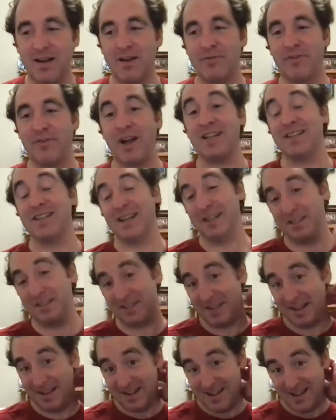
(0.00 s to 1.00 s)

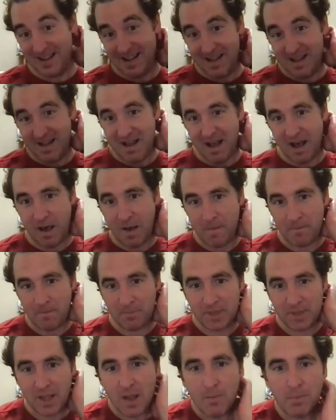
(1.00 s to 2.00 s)
findings.
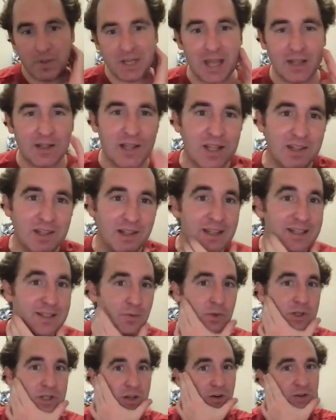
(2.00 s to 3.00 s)
But yeah, let's
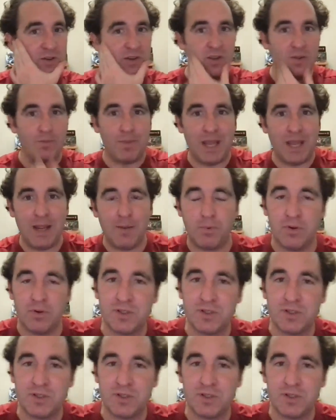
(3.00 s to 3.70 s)
return to the paper.